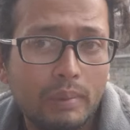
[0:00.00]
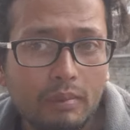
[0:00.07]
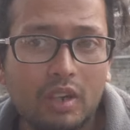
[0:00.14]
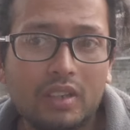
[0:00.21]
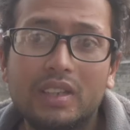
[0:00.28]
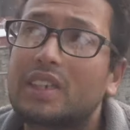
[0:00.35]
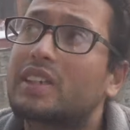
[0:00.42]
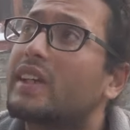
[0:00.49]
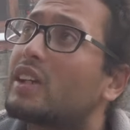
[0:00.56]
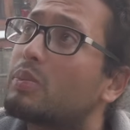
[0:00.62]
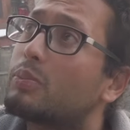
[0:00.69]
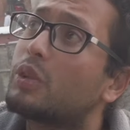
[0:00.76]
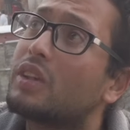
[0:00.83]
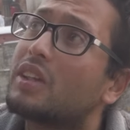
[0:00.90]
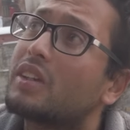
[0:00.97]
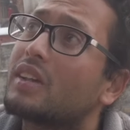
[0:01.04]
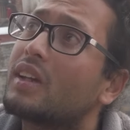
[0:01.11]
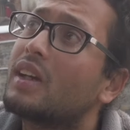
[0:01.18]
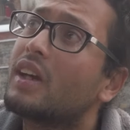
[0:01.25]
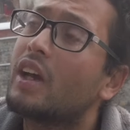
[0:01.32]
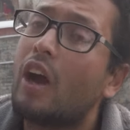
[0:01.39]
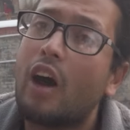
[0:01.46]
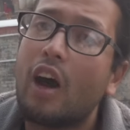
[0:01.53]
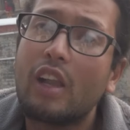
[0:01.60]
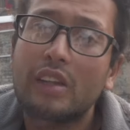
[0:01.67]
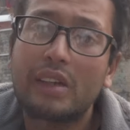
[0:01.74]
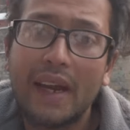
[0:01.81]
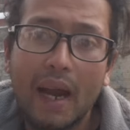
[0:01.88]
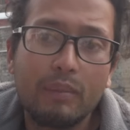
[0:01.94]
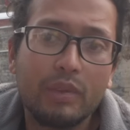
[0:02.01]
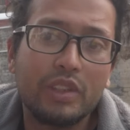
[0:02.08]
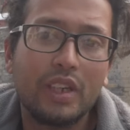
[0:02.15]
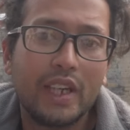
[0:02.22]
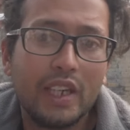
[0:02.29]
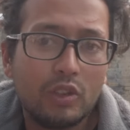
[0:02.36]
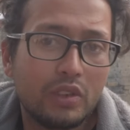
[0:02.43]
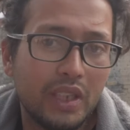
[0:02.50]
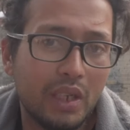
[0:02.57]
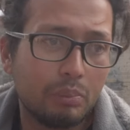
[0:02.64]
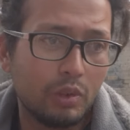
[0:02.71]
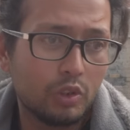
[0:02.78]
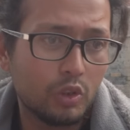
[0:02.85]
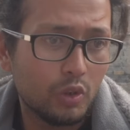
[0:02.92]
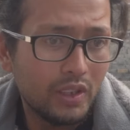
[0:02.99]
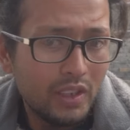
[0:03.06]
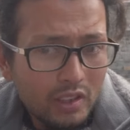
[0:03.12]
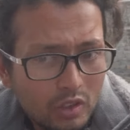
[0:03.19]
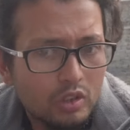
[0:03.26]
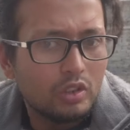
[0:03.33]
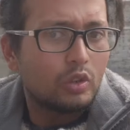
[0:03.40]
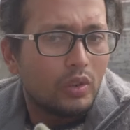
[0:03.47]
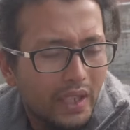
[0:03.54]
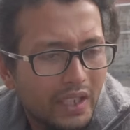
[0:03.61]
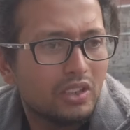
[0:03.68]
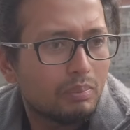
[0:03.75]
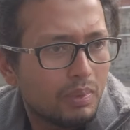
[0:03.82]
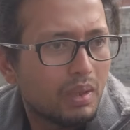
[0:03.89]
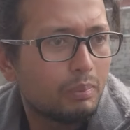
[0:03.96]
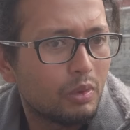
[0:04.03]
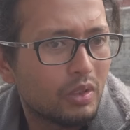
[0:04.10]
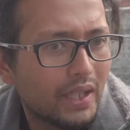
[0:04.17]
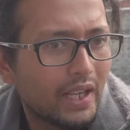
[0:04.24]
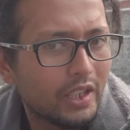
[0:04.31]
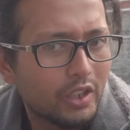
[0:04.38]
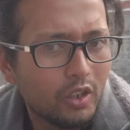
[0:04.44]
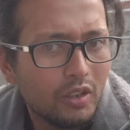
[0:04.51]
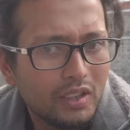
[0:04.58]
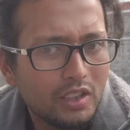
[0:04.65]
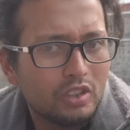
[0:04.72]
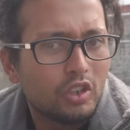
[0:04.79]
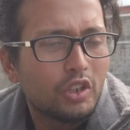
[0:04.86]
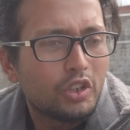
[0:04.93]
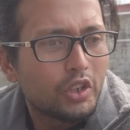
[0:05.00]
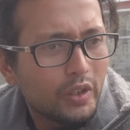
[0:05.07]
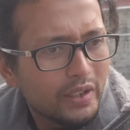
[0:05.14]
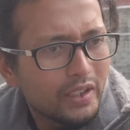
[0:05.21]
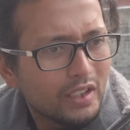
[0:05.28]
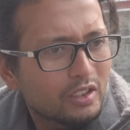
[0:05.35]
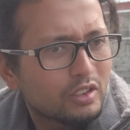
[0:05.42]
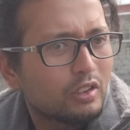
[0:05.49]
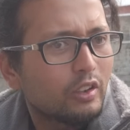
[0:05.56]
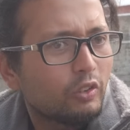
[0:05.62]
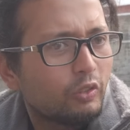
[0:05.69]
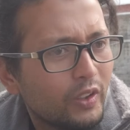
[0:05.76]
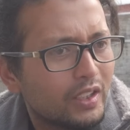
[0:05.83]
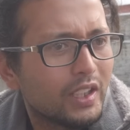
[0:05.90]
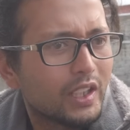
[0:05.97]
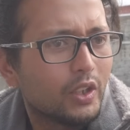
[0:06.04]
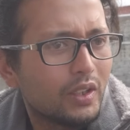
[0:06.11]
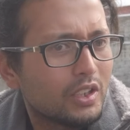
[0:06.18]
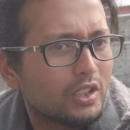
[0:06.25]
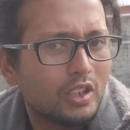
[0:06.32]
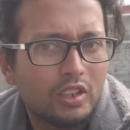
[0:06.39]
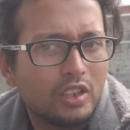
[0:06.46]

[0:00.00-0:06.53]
we've got the sex position all carved in the Hindu temple. So it is to let the people that, you know, it's not dirty, it's not filthy, you know, it's